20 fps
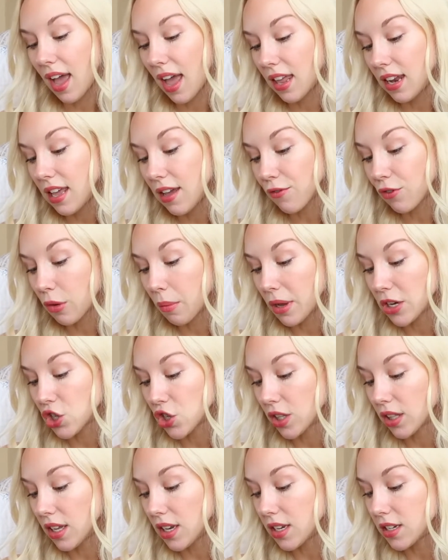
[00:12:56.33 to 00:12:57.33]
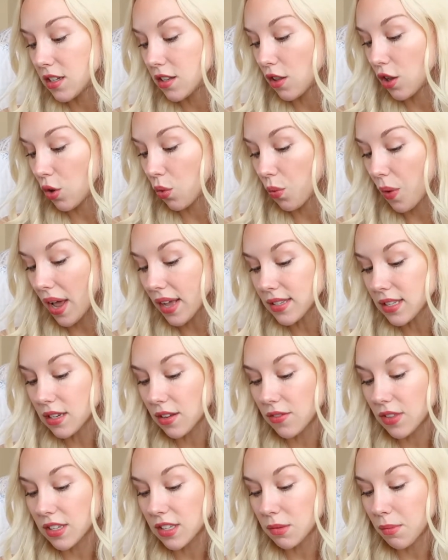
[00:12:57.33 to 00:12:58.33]
Any information leading to the arrest
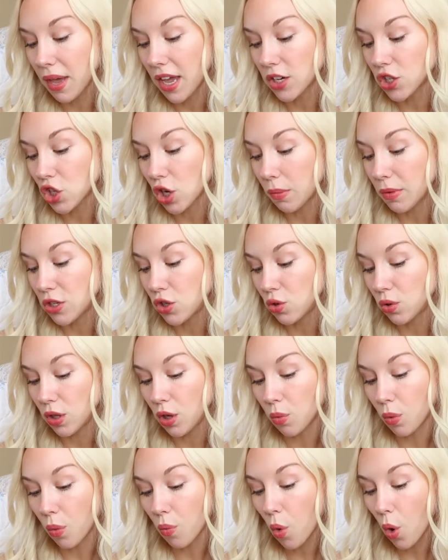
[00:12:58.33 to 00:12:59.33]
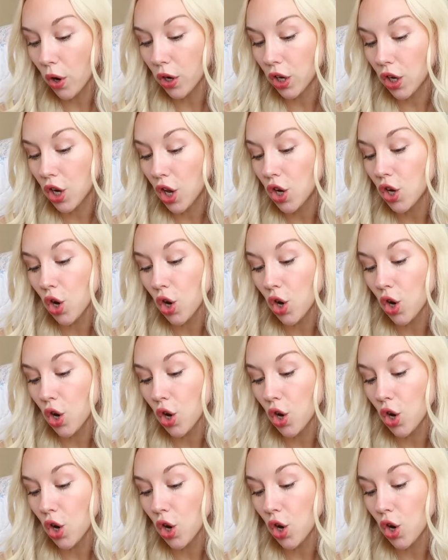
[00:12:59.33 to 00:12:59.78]
of this man shall be duly rewarded.